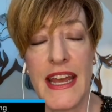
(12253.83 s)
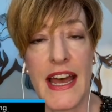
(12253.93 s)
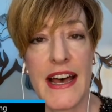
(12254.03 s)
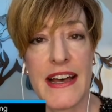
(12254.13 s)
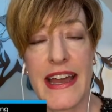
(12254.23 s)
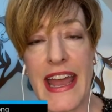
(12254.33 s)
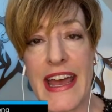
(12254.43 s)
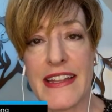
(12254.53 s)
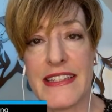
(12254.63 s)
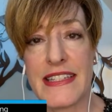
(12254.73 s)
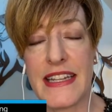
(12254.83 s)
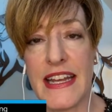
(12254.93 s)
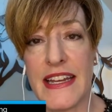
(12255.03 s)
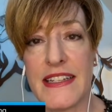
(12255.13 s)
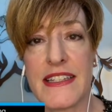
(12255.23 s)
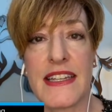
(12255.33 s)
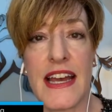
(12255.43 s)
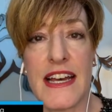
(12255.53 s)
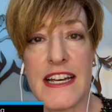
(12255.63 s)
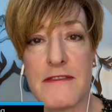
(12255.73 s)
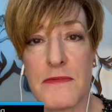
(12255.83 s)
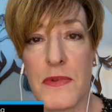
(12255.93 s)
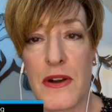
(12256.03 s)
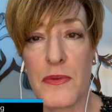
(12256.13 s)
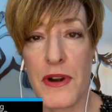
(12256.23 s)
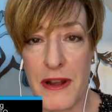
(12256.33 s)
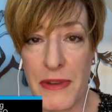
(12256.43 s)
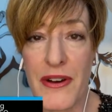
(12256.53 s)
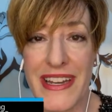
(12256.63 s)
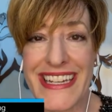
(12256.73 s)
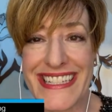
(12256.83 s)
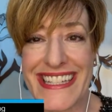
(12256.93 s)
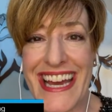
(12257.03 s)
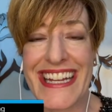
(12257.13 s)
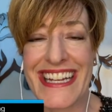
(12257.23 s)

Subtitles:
Where I'm going is that